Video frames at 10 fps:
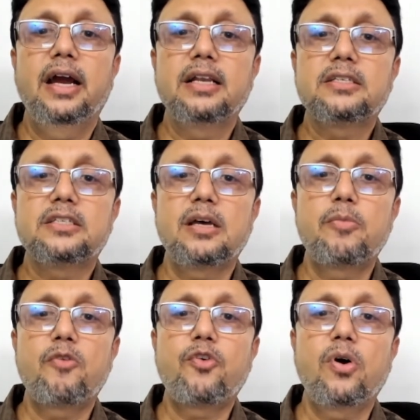and
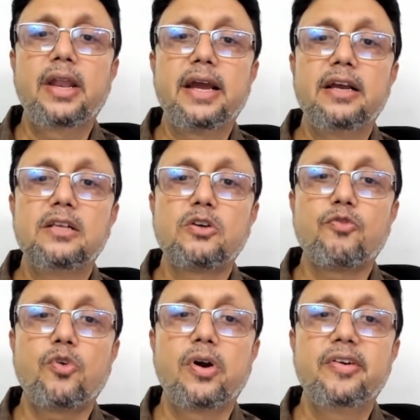sum of all angles
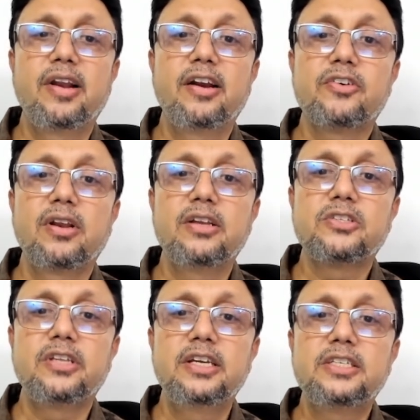of quadrilateral
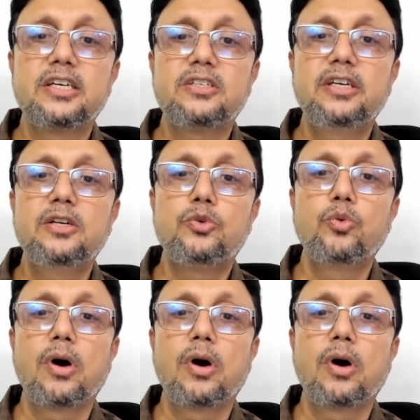is 360.